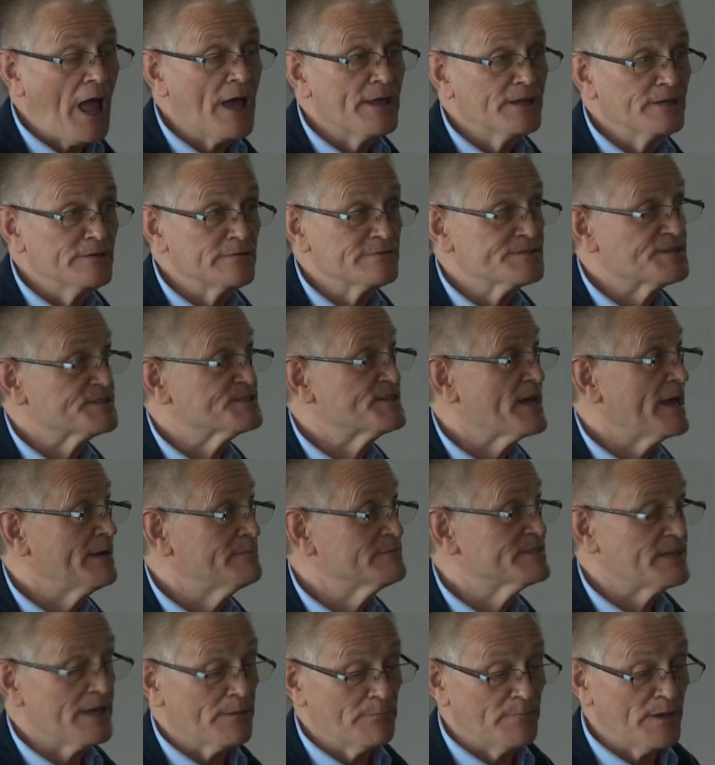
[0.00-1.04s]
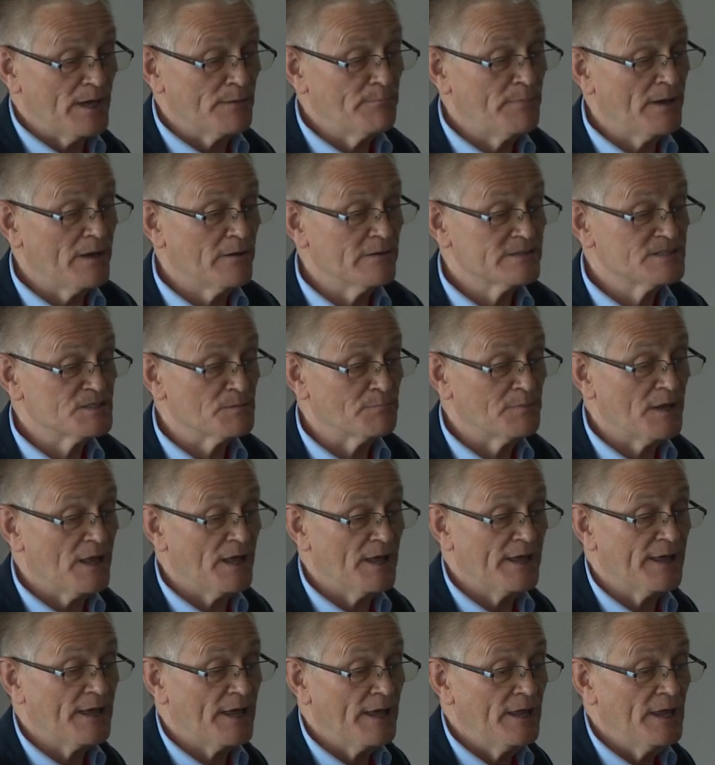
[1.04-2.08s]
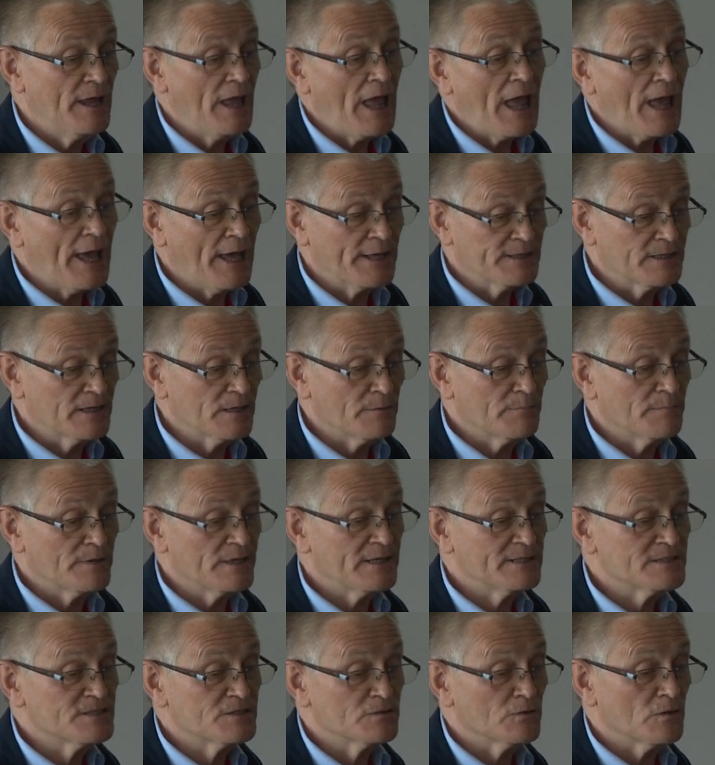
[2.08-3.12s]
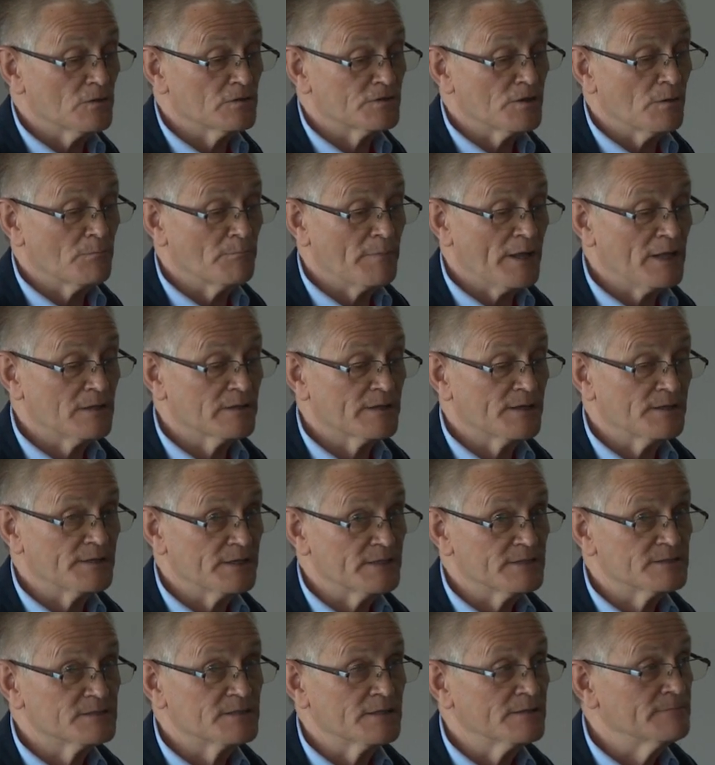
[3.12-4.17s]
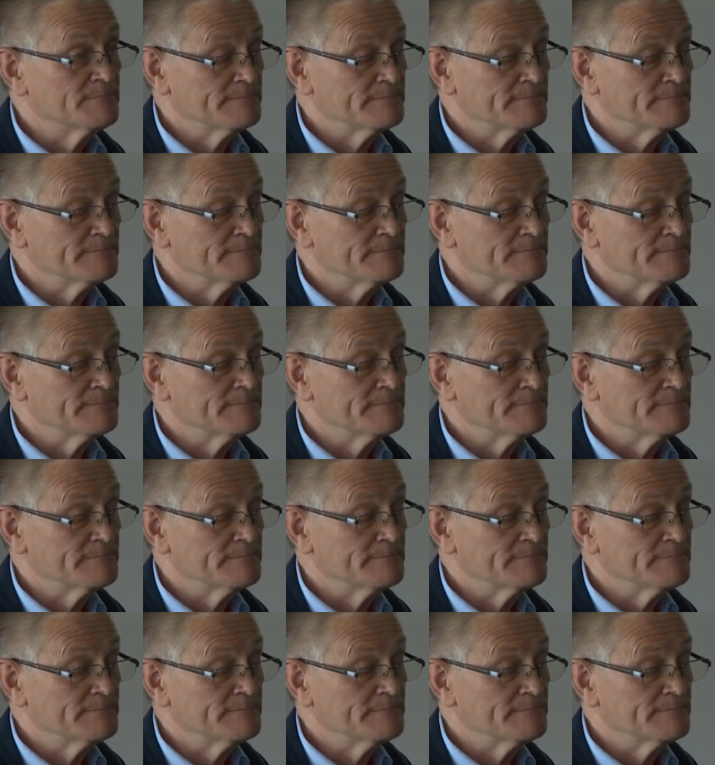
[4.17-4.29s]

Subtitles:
use the same standby power supply and can be installed on balconies.